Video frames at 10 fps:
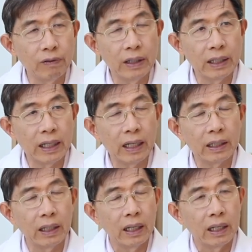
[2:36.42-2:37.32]
hopefully
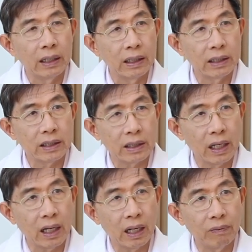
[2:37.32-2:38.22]
that the
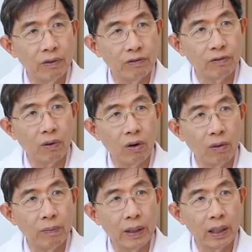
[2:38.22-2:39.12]
scar will
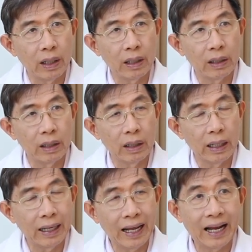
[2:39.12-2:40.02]
form, and then
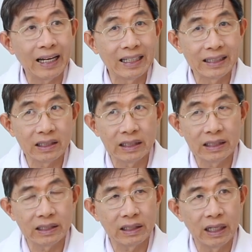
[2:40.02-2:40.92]
at least
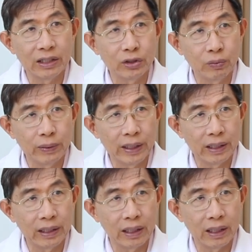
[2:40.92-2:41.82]
it's
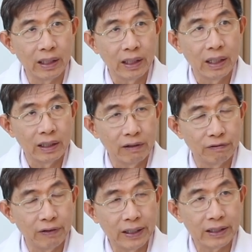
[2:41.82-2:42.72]
rejuvenate the
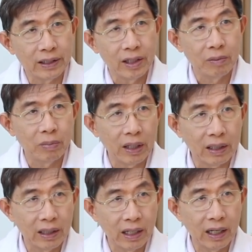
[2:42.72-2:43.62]
face.
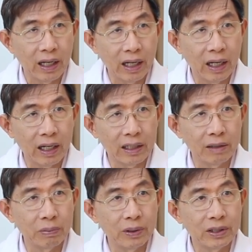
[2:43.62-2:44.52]
But
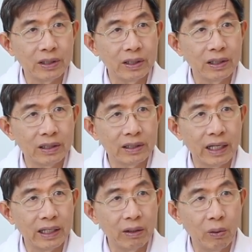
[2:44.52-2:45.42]
the person is
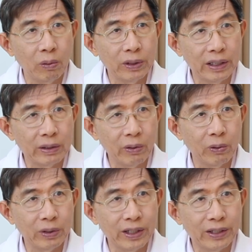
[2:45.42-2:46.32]
getting older and
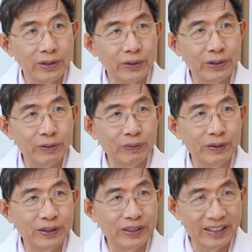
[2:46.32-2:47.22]
older, so
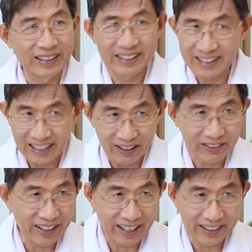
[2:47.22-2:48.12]
it's
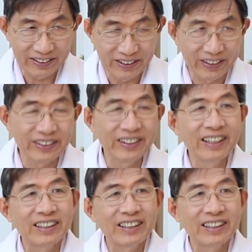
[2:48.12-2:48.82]
counteract, you know.